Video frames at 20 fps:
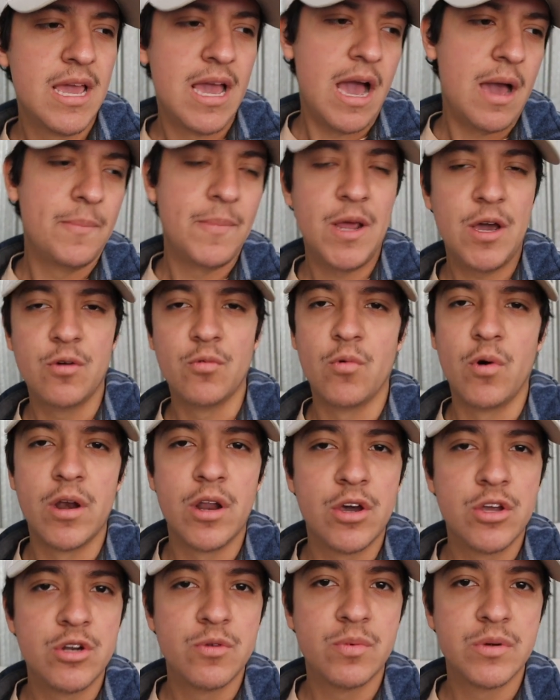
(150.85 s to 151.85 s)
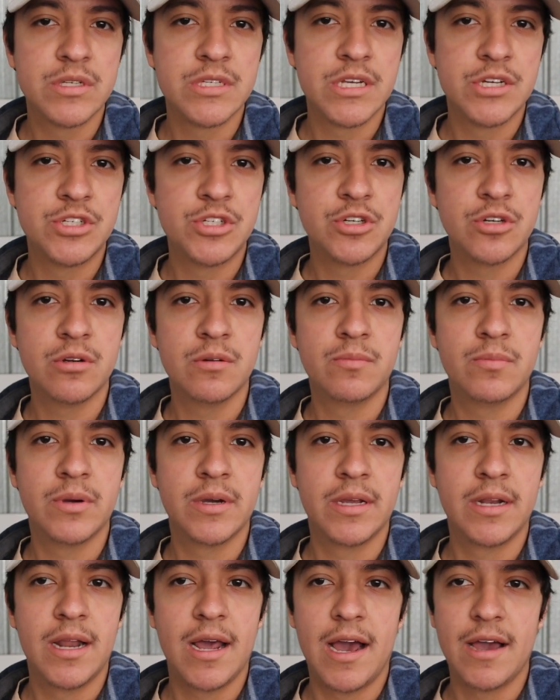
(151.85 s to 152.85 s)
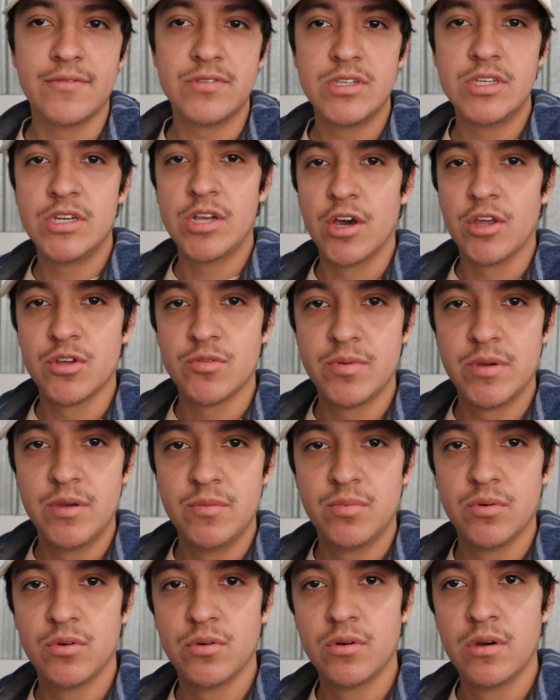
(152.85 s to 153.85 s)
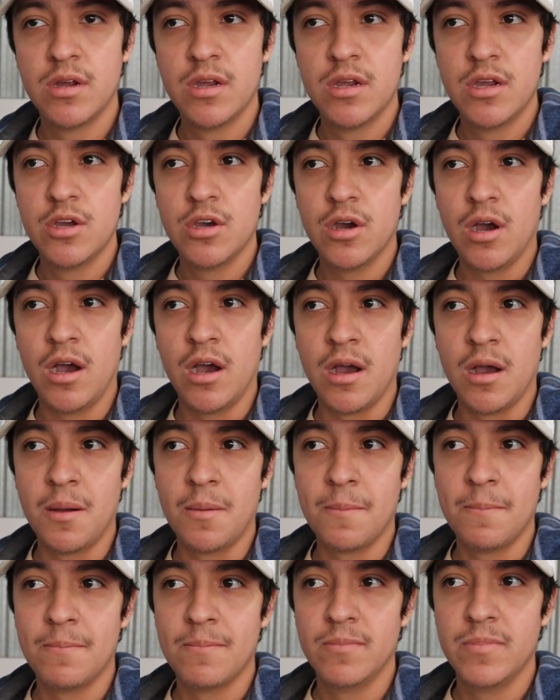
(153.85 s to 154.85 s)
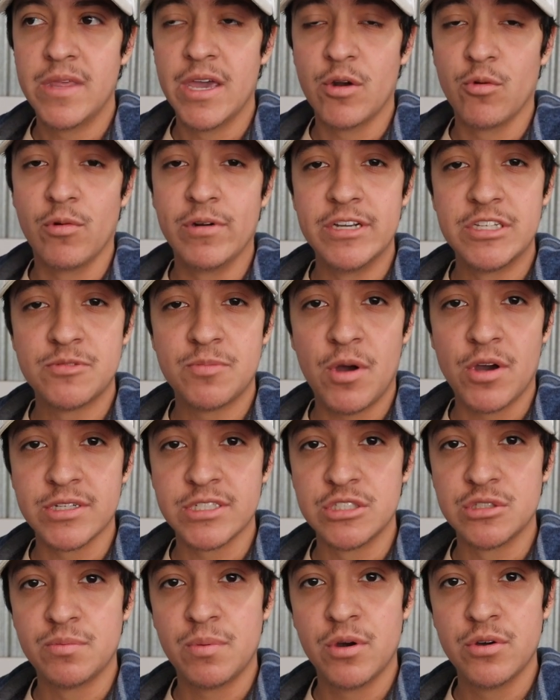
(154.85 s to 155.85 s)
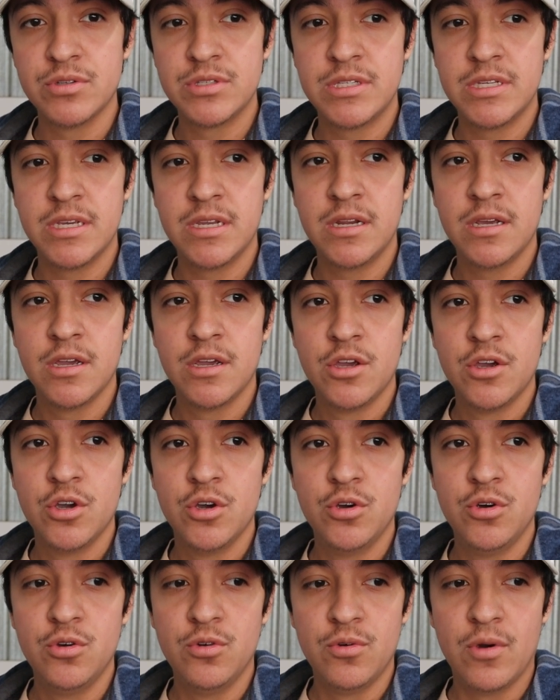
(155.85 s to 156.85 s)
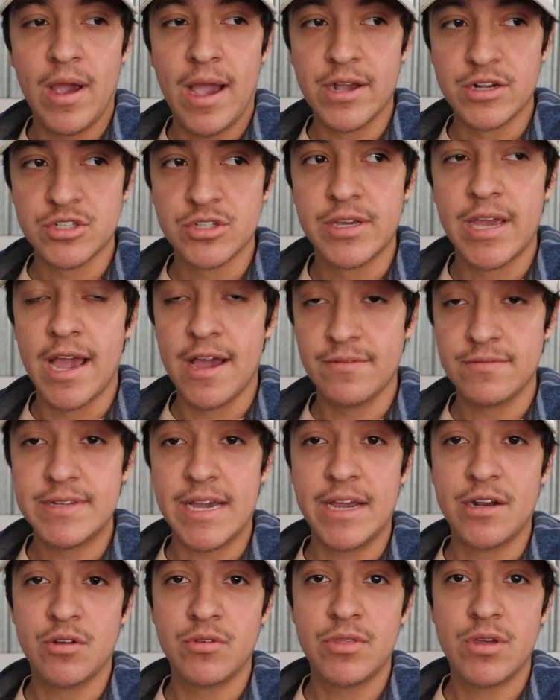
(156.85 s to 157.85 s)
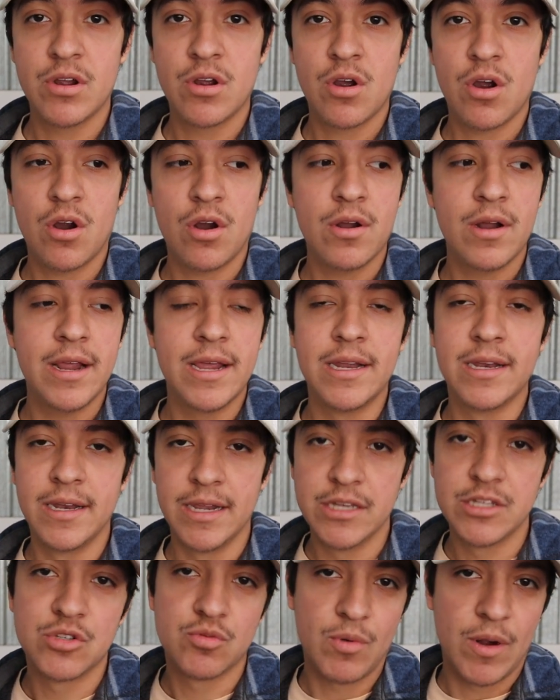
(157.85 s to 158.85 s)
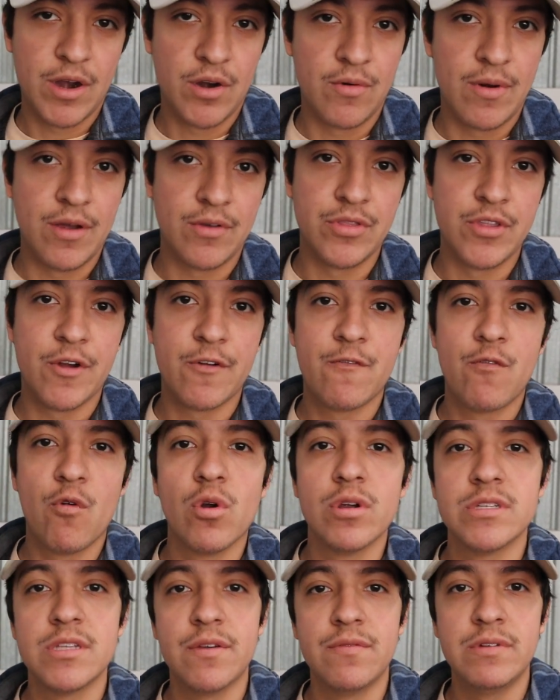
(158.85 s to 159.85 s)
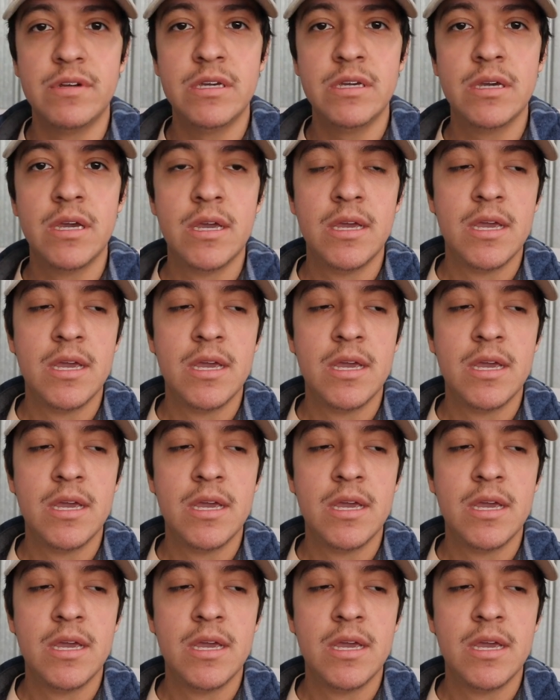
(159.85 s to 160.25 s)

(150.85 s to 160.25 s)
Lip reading: I'm not 100% sure, but I've seen other people that Racebox has posted who actually have dynoed their car, and it's right around there, 470.